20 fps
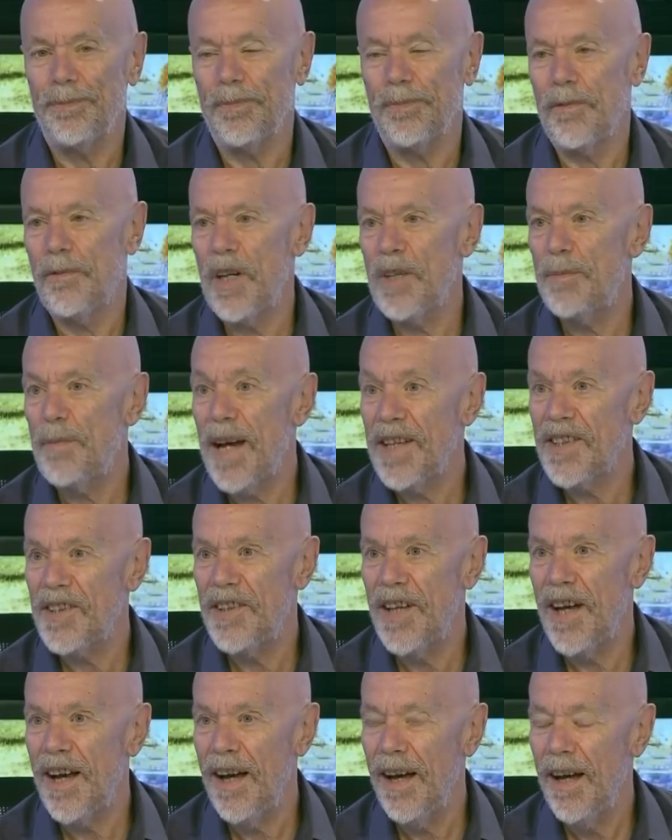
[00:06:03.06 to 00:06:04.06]
fresh
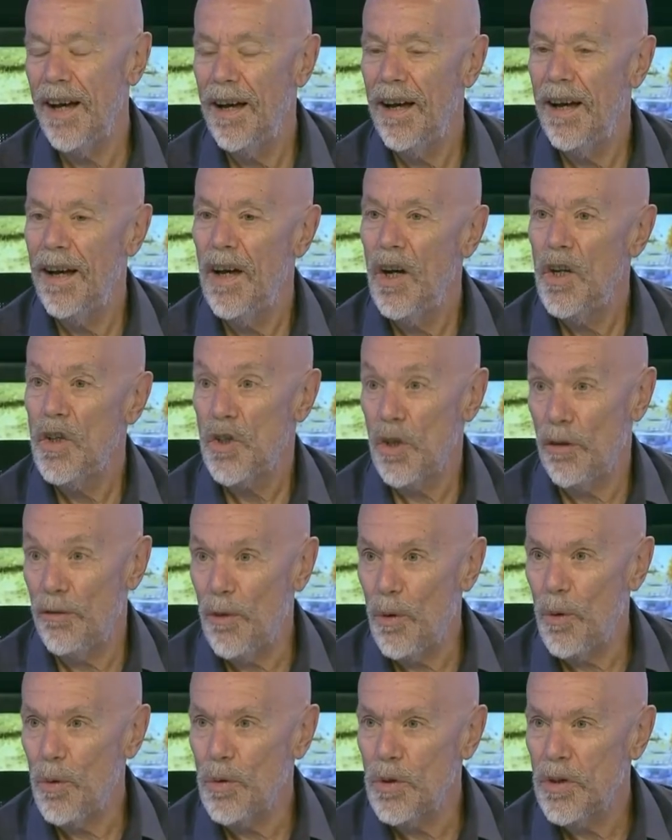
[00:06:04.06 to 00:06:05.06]
pasta,
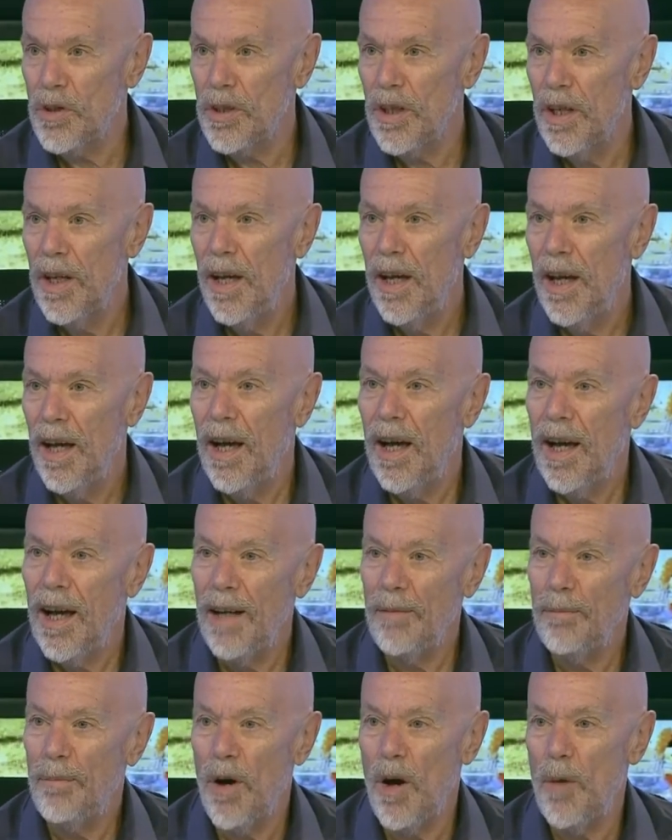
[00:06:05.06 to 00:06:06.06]
truffles,
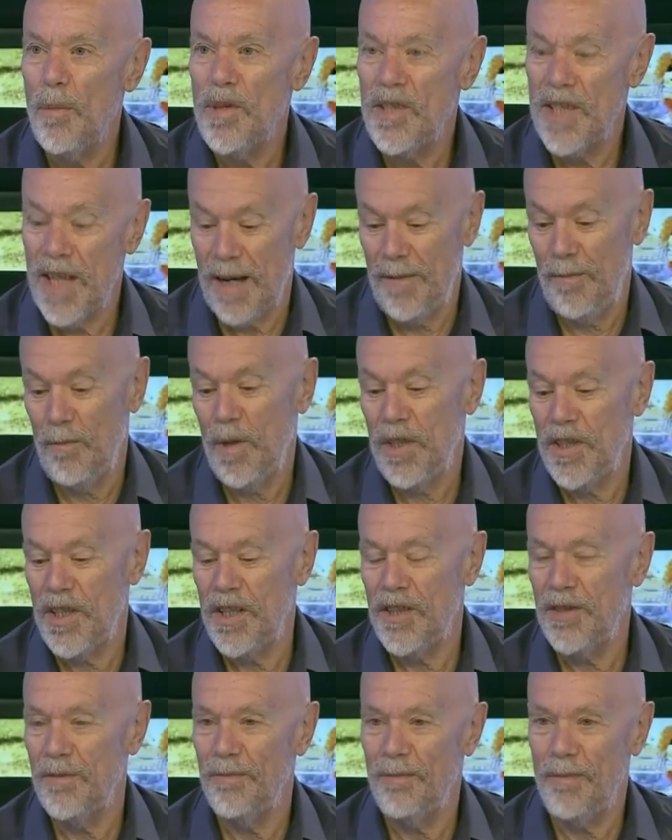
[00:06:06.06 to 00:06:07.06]
and parmesan, which
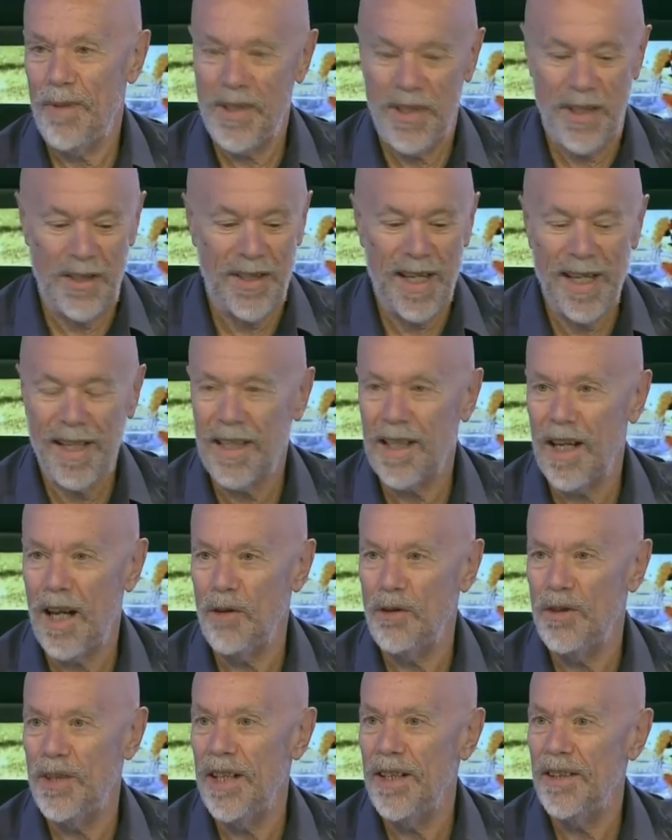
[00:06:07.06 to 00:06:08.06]
is
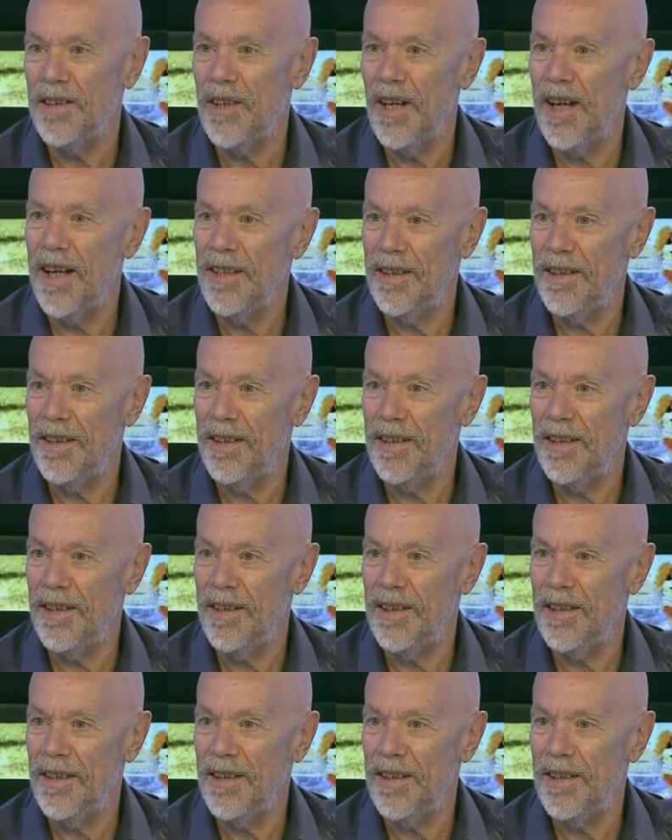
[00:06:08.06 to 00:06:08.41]
enclosed in